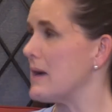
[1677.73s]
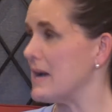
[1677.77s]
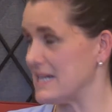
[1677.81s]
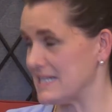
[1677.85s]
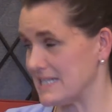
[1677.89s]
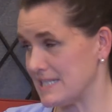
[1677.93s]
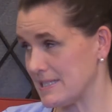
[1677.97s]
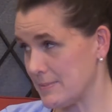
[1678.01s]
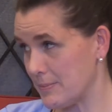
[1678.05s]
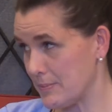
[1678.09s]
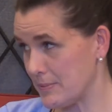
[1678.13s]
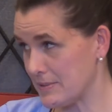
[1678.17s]

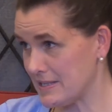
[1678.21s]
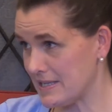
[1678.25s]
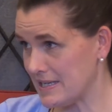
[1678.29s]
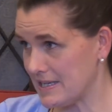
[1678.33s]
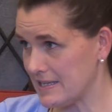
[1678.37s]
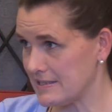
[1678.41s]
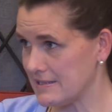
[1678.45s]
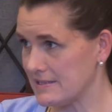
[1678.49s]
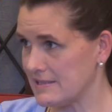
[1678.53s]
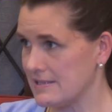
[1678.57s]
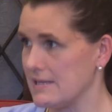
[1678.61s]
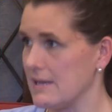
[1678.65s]

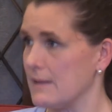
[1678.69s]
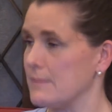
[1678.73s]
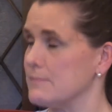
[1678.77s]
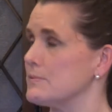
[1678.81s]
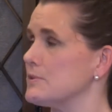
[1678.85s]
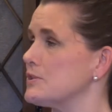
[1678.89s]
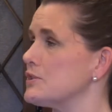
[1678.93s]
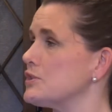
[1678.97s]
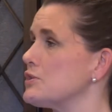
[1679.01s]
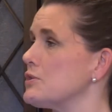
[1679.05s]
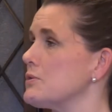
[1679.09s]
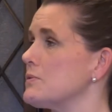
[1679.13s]
possibly some
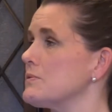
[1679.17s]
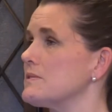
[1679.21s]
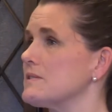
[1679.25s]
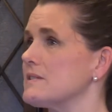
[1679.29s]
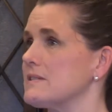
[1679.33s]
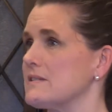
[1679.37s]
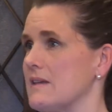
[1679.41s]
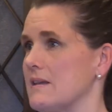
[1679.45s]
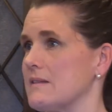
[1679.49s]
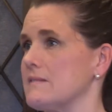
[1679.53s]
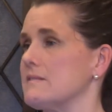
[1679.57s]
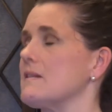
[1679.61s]

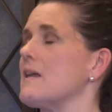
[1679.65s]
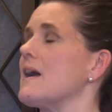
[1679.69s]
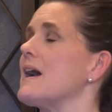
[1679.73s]
students, and